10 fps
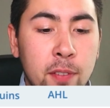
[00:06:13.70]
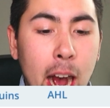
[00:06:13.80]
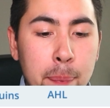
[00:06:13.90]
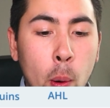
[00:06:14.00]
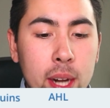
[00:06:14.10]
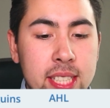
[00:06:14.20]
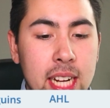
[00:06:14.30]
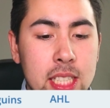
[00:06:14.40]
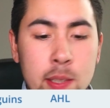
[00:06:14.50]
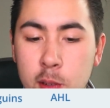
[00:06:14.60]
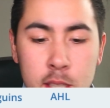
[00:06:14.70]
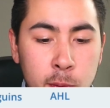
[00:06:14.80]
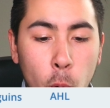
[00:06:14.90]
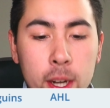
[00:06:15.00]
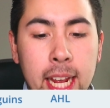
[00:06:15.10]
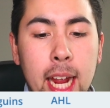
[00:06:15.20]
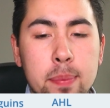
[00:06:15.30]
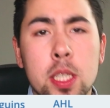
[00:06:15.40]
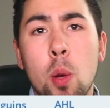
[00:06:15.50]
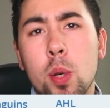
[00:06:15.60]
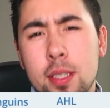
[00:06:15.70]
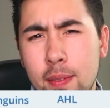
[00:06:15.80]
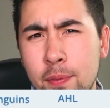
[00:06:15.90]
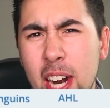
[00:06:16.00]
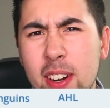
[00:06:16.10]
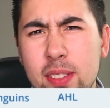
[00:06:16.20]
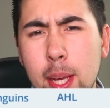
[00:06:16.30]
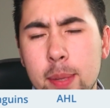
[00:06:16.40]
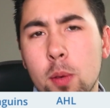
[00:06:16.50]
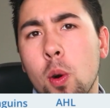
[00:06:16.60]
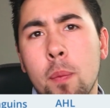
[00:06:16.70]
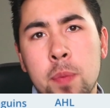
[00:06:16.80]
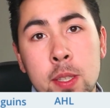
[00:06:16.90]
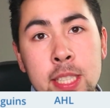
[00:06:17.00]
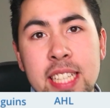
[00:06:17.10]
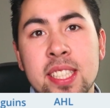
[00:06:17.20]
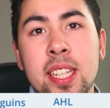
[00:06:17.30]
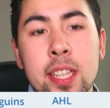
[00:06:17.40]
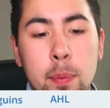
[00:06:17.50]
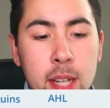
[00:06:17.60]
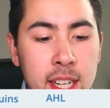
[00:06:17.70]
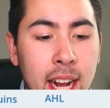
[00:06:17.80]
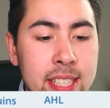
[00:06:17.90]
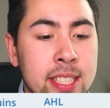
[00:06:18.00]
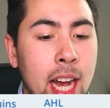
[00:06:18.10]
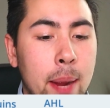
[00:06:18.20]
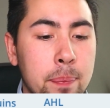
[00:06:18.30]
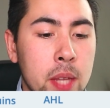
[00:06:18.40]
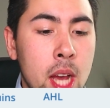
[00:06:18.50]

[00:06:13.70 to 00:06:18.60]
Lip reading: 5 points in his first 4 games with very limited, well, decently limited ice time.